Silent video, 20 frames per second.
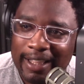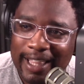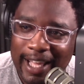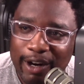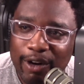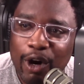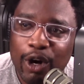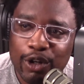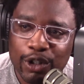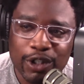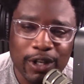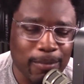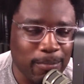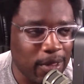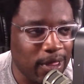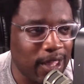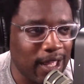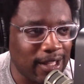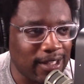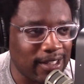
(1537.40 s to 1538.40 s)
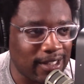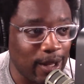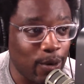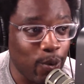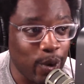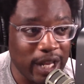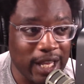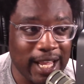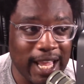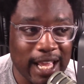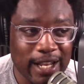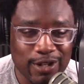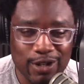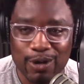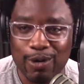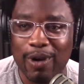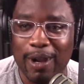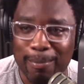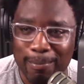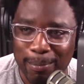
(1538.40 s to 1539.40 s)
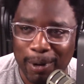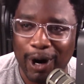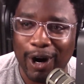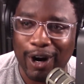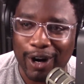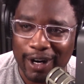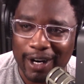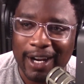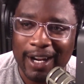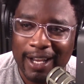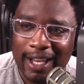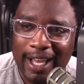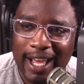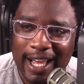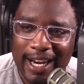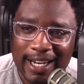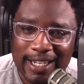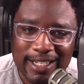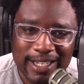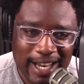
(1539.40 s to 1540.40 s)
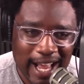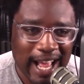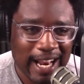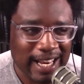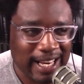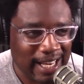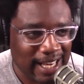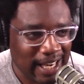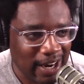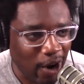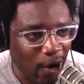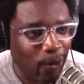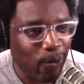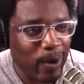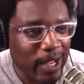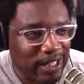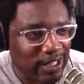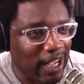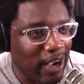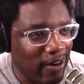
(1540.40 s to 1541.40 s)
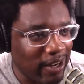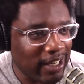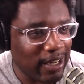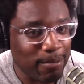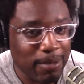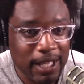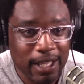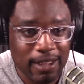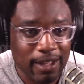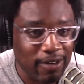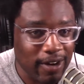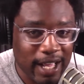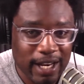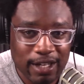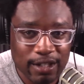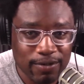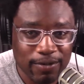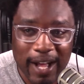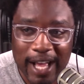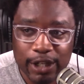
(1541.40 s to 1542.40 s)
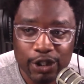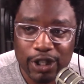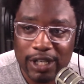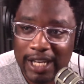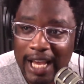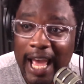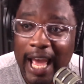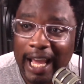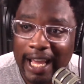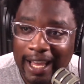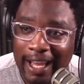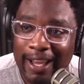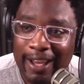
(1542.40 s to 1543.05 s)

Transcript: There are some things that we get to impart, and it's not always going to be the latest flashy tech.